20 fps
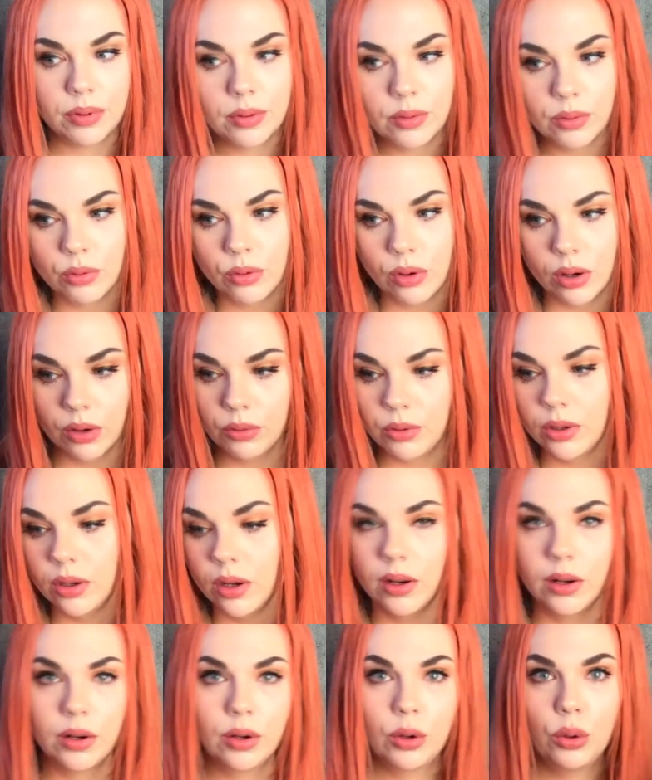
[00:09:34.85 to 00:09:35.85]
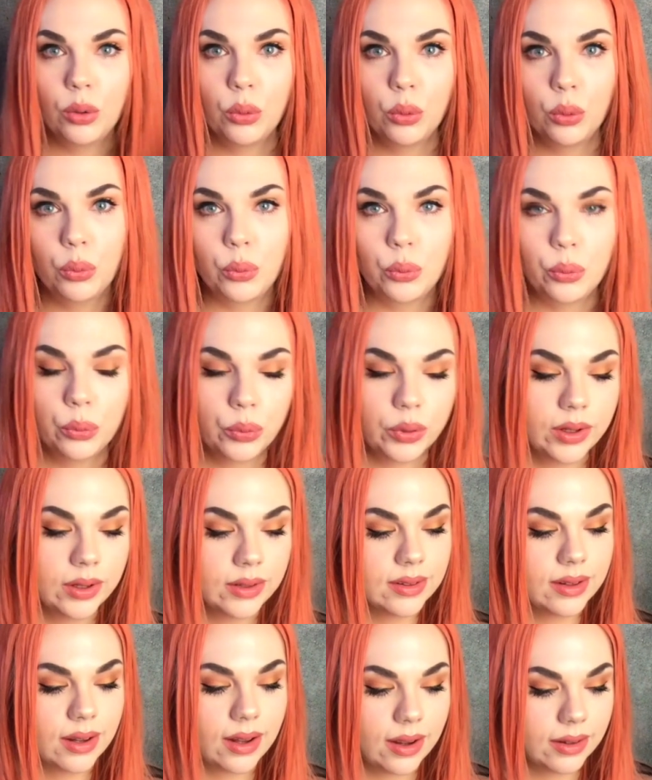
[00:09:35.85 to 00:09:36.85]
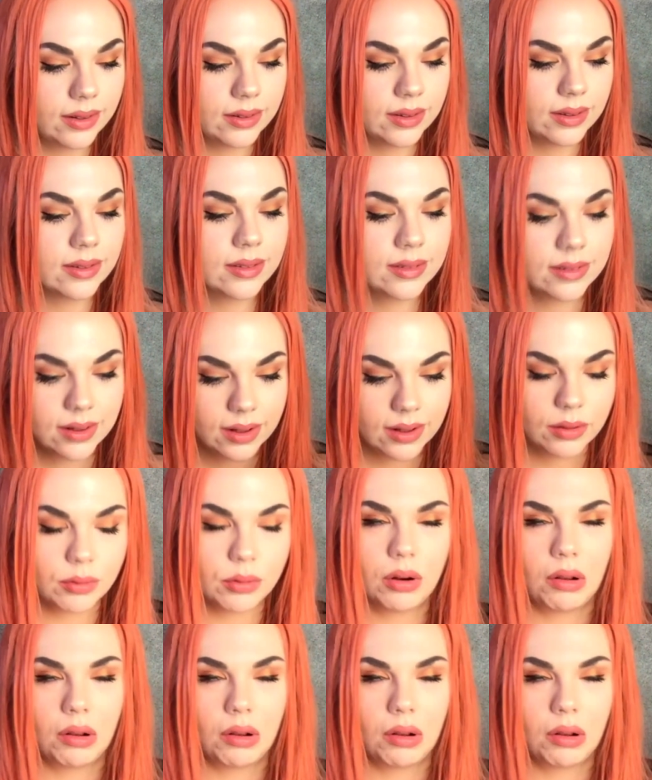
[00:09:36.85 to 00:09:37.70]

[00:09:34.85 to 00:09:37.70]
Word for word: What are we going to do? It's like this, like,